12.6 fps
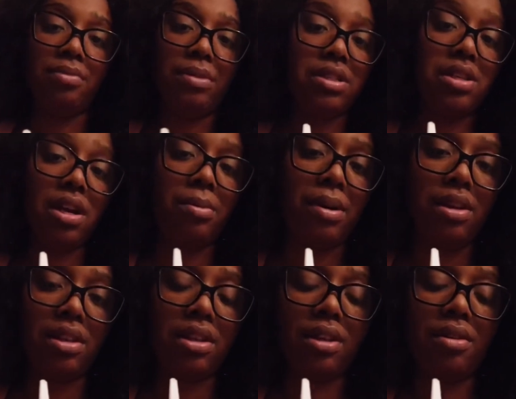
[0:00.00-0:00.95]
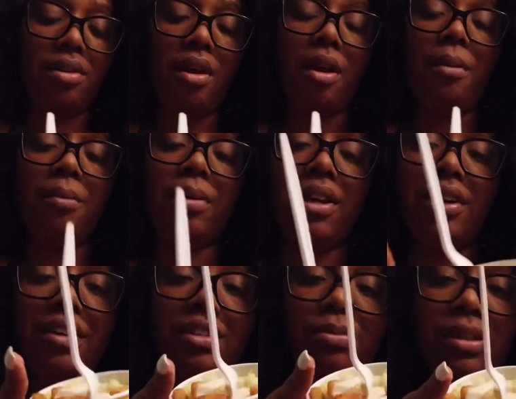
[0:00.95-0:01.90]
I'm not talking about nothing. But
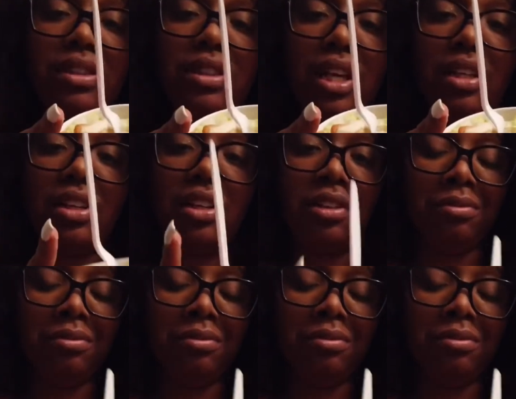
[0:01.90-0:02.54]
here's my salad.